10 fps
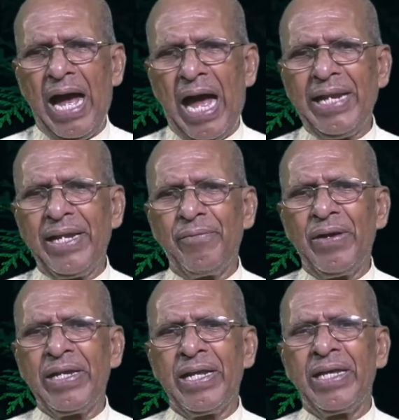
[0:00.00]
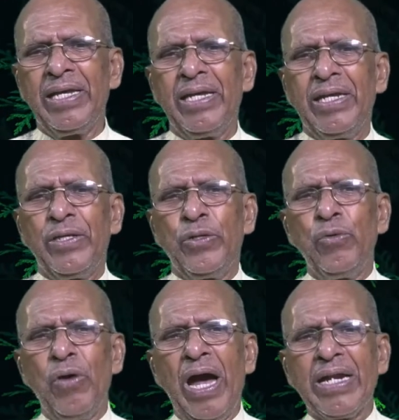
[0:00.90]
And when
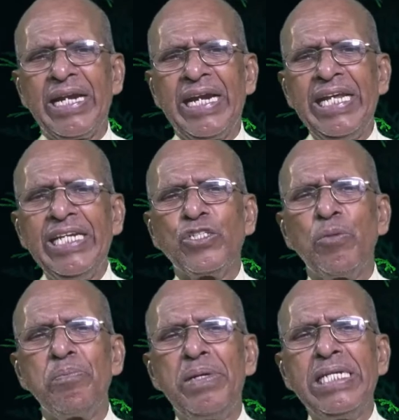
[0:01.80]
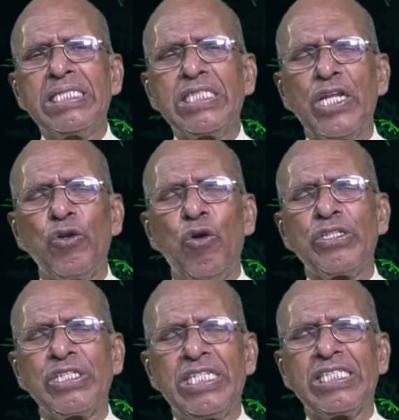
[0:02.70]
you are ready to meet the
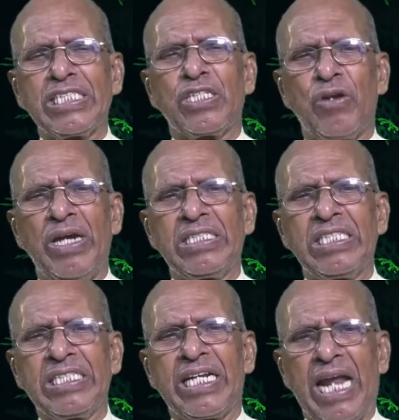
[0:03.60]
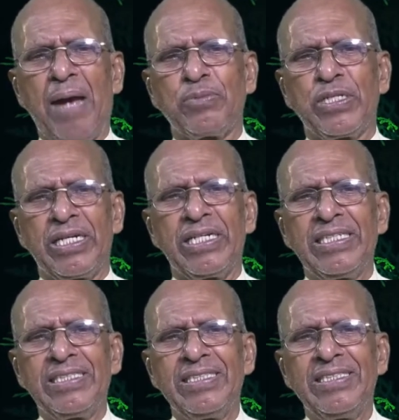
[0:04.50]
Lord Jesus Christ in the rapture,
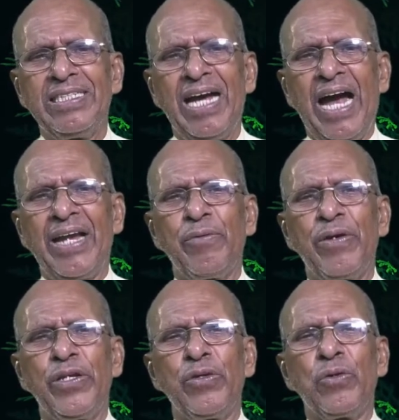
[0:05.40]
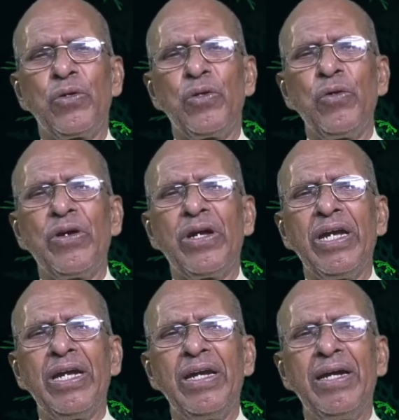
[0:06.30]
and when you
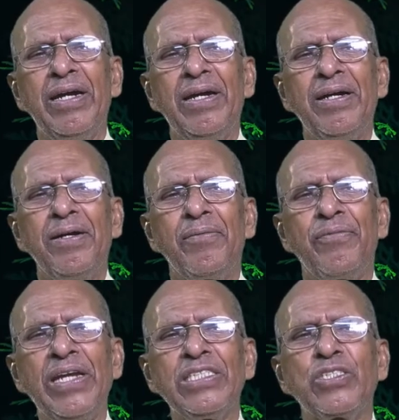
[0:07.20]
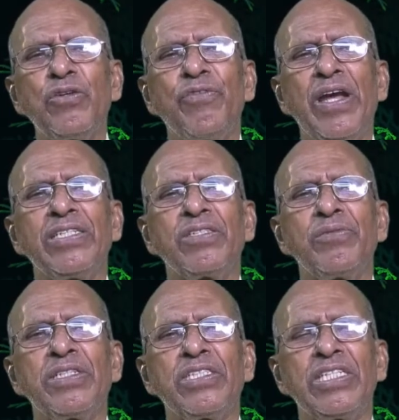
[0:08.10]
look face to face
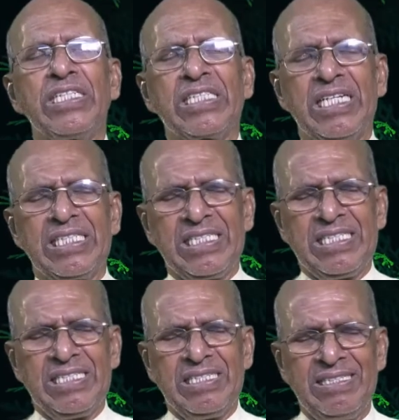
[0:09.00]
with Jesus,